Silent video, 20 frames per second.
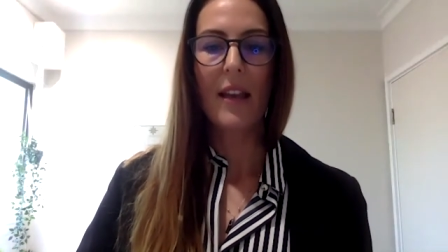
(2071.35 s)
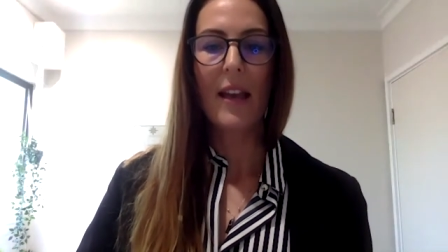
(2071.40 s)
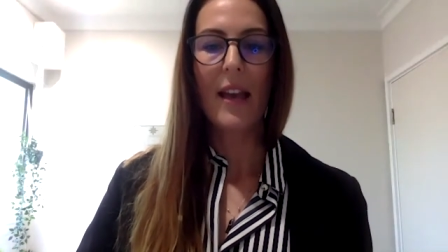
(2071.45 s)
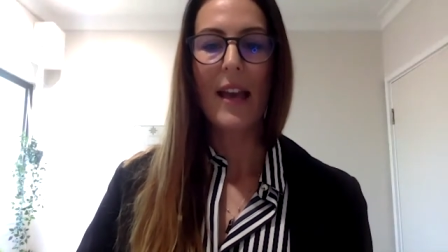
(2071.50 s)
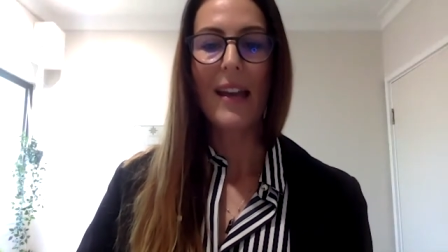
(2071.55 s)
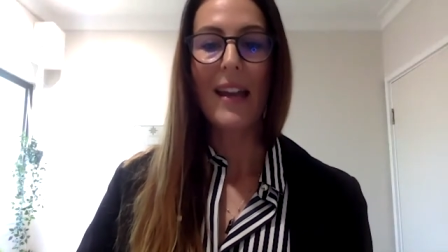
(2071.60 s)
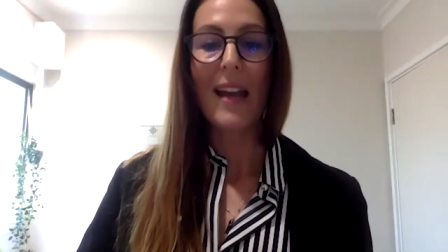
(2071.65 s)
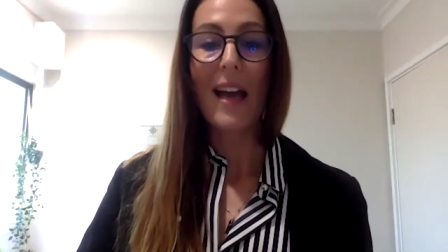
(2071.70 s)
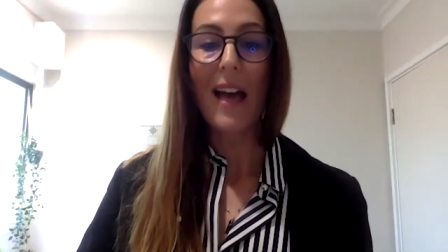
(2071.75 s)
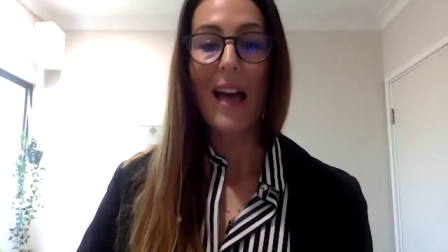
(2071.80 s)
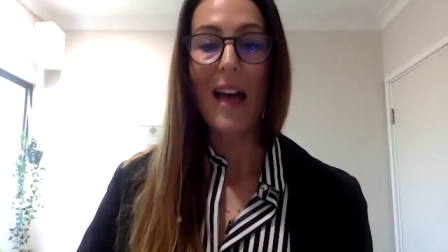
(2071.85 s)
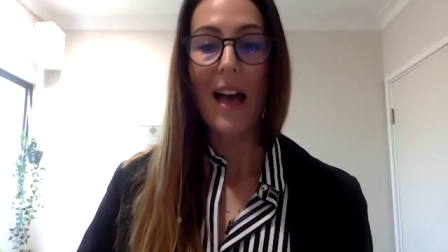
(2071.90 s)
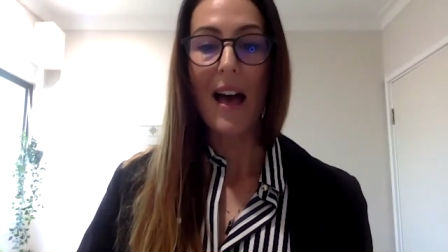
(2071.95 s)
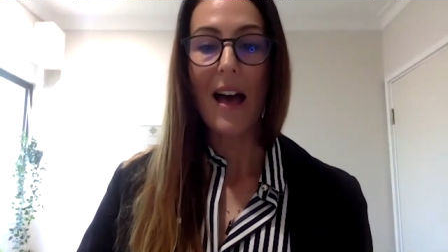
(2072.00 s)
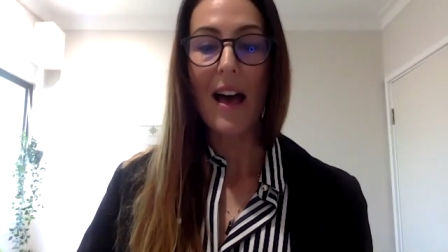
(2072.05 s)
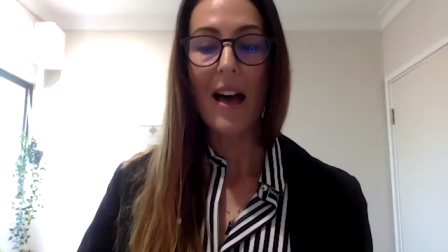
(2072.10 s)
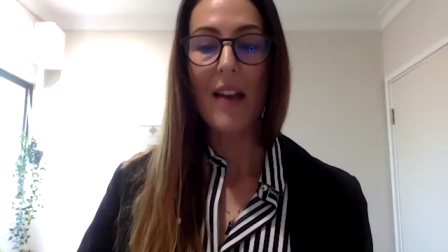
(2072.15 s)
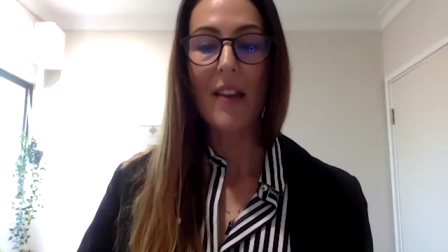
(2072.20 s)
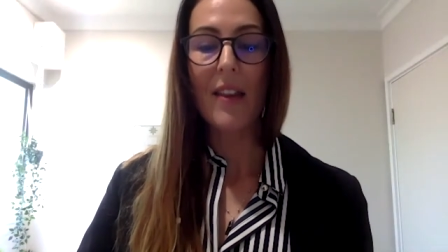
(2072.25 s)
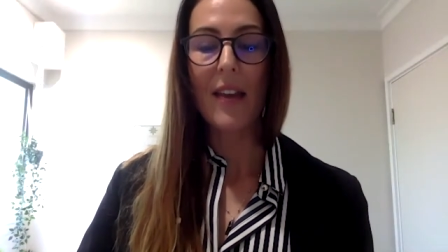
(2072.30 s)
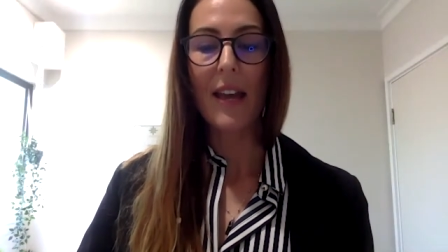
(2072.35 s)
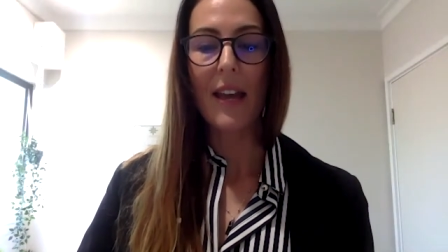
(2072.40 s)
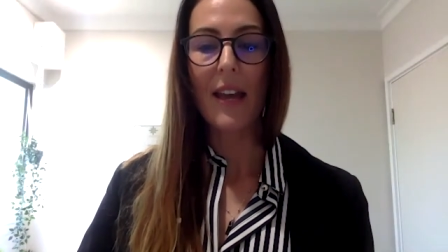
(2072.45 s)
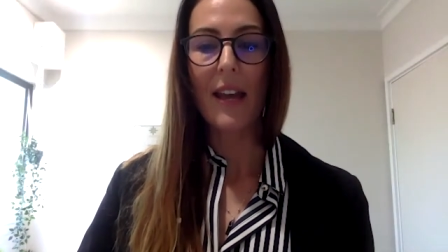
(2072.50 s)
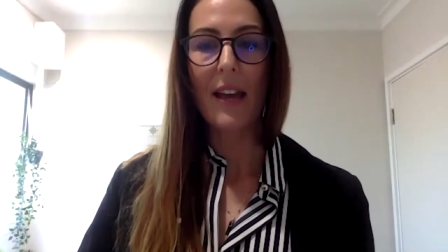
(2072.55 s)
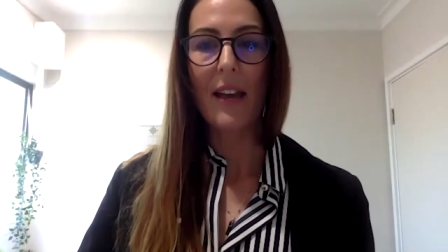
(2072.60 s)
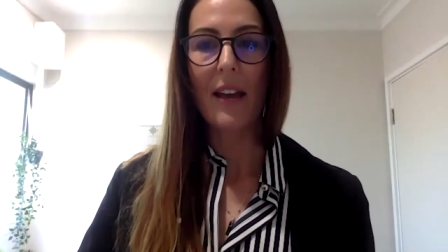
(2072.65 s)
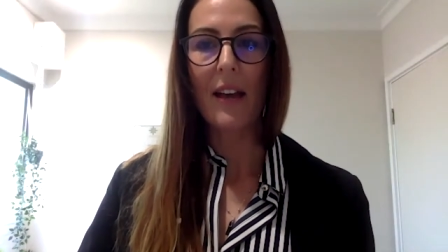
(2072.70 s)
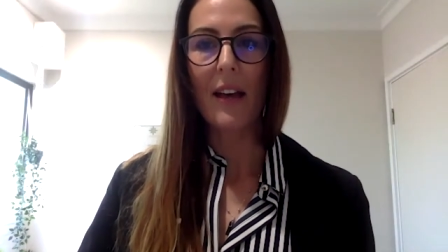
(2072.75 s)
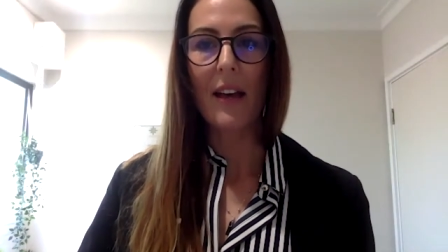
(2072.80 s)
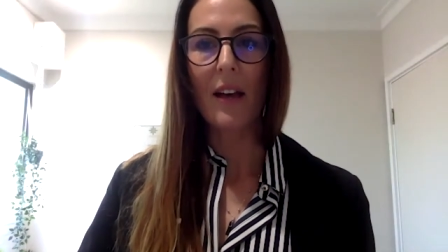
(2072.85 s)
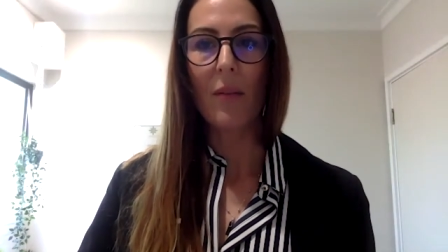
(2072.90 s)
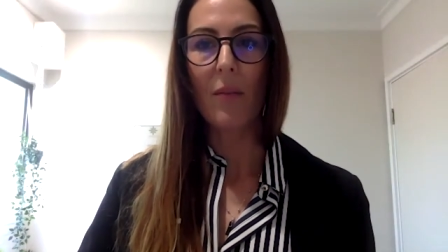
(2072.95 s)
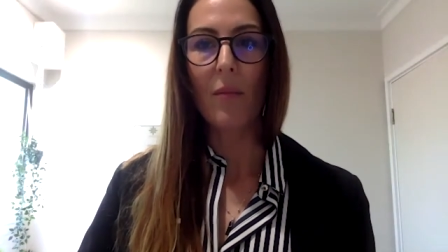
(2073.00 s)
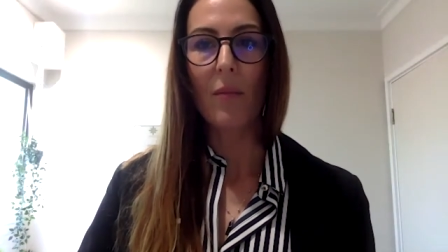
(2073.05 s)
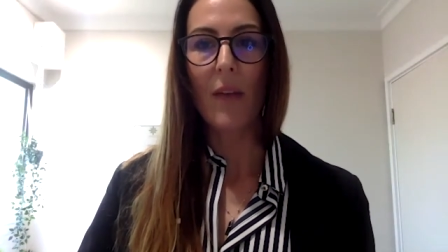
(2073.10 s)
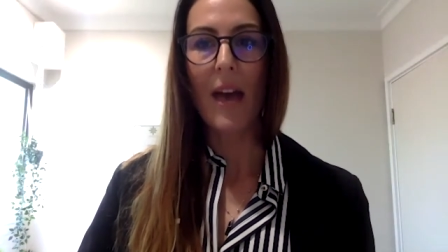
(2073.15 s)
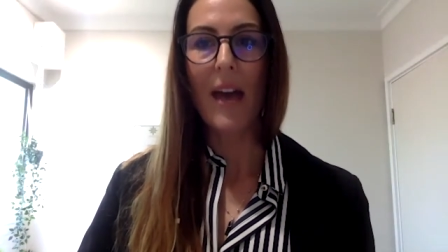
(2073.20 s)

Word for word: and are they um,